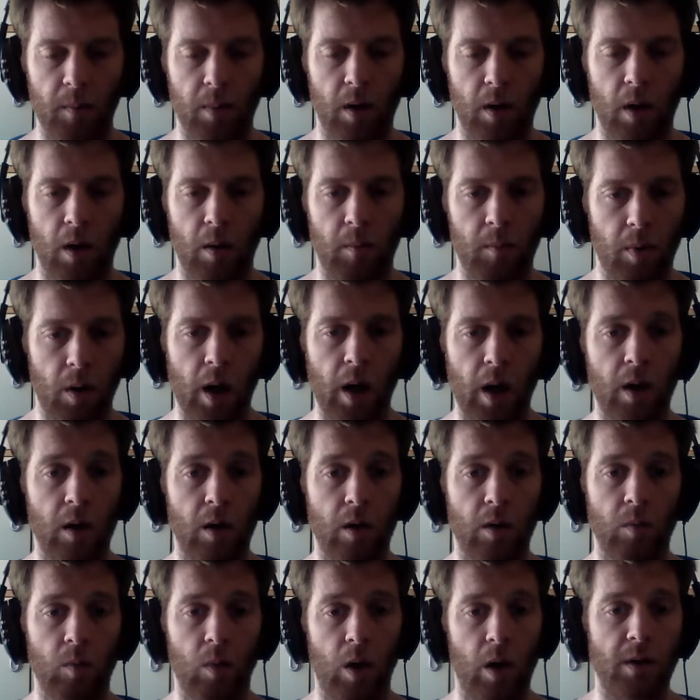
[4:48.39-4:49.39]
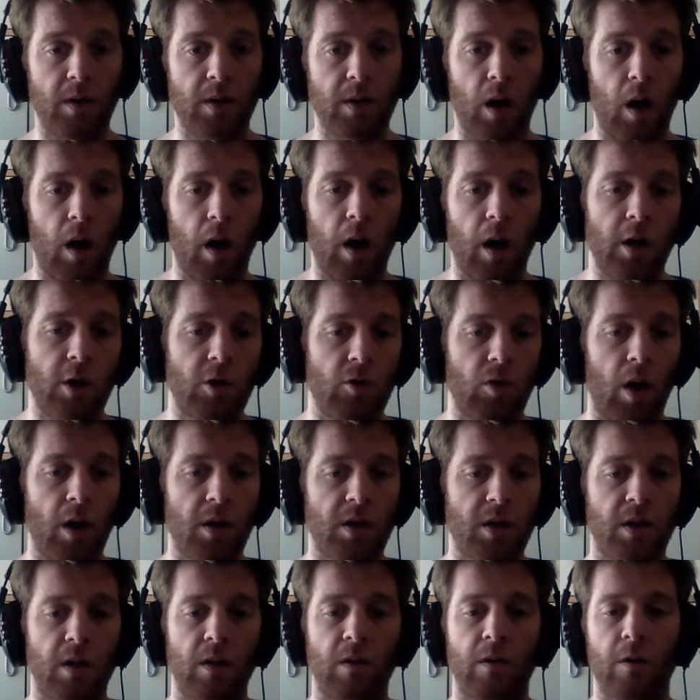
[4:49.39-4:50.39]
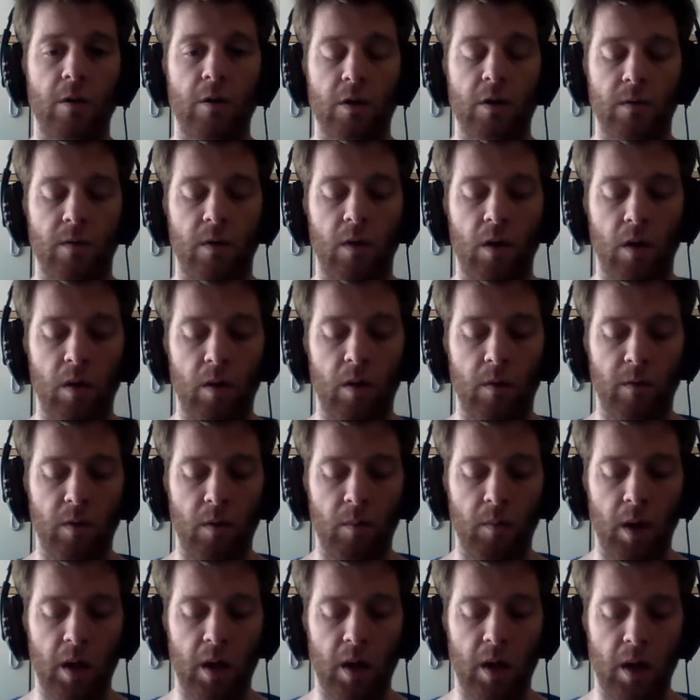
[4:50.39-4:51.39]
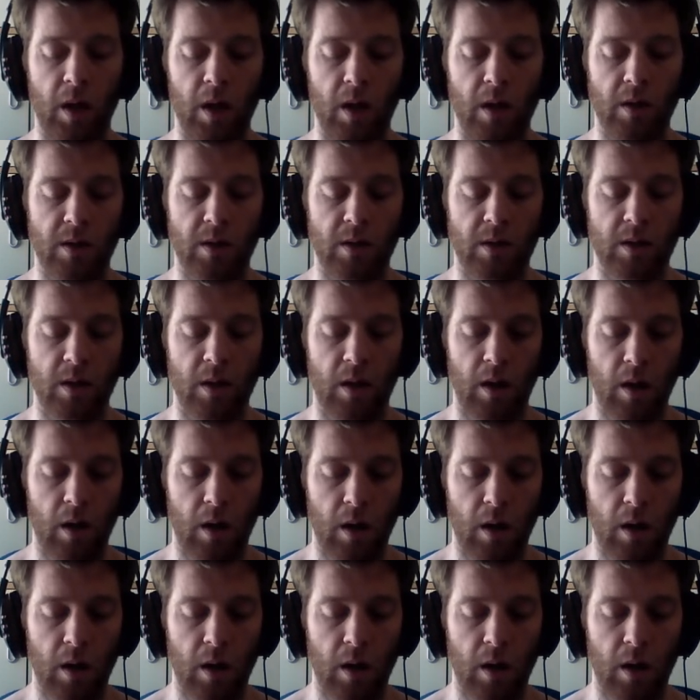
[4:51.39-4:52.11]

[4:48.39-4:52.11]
but I'm buying ones that I trust and use for many years.